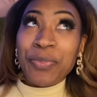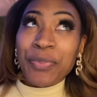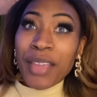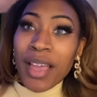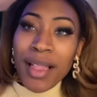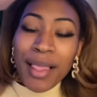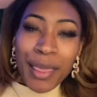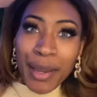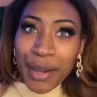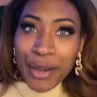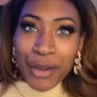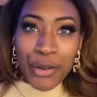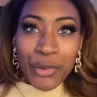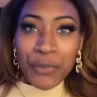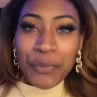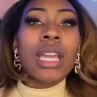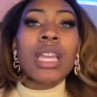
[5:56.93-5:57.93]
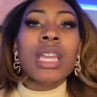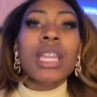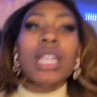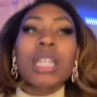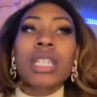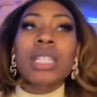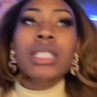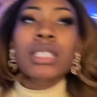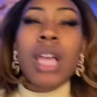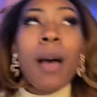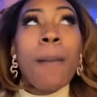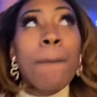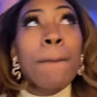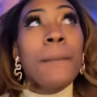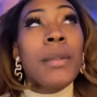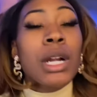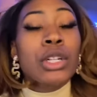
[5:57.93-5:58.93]
Hello. Today is
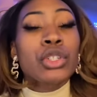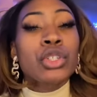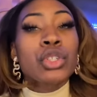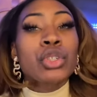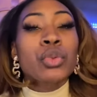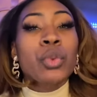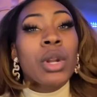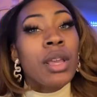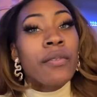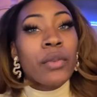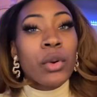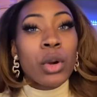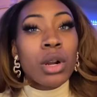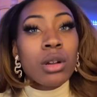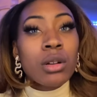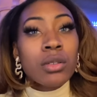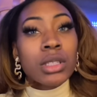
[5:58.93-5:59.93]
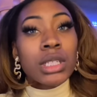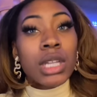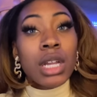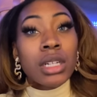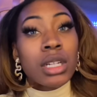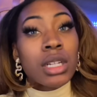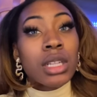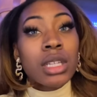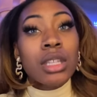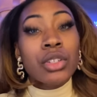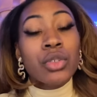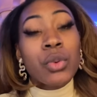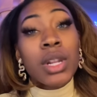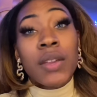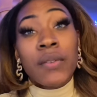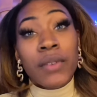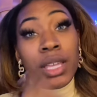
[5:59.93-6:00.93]
March 24th, technically the
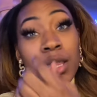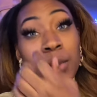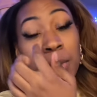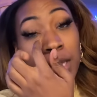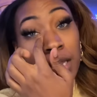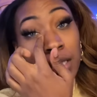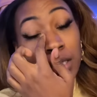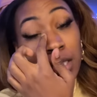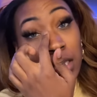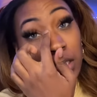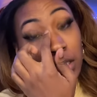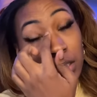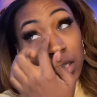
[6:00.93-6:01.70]
25th, because it is